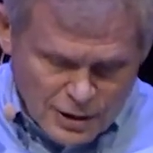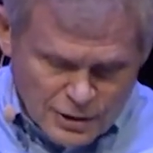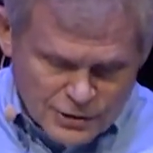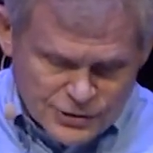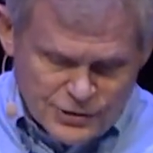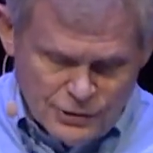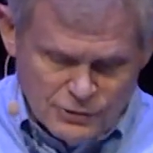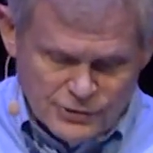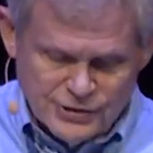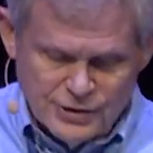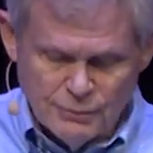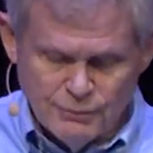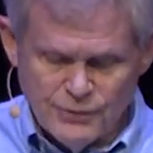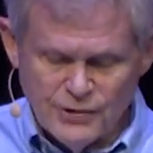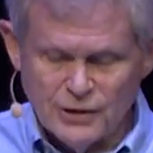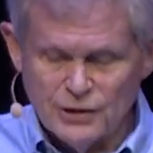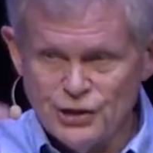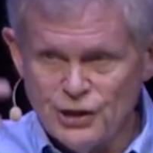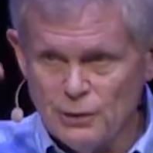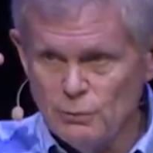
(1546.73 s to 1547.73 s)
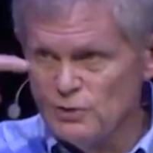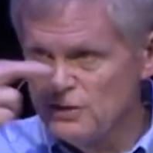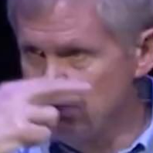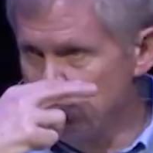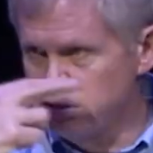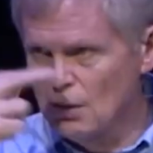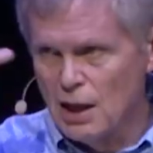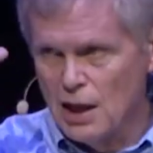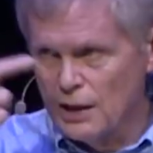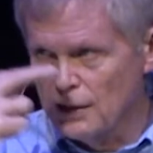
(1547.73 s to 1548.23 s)
saw something she was
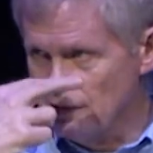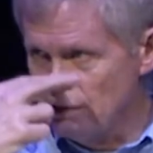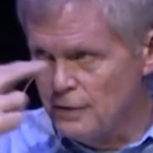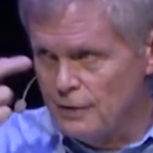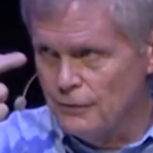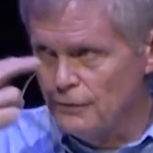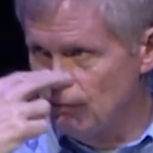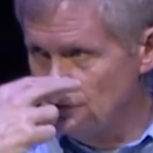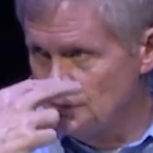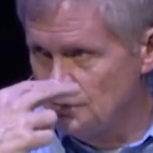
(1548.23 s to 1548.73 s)
blind to.